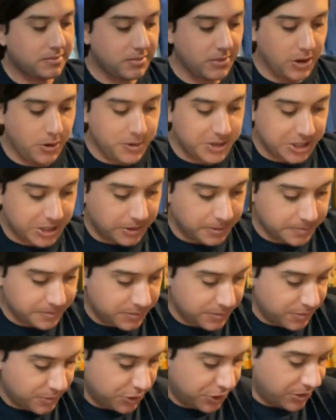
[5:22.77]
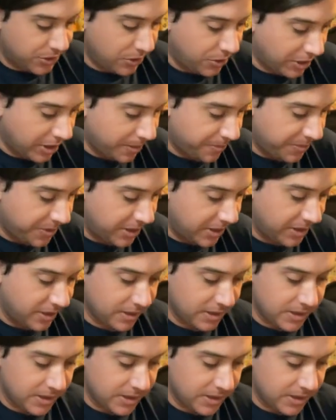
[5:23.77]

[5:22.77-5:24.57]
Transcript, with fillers: which I'll just hook up the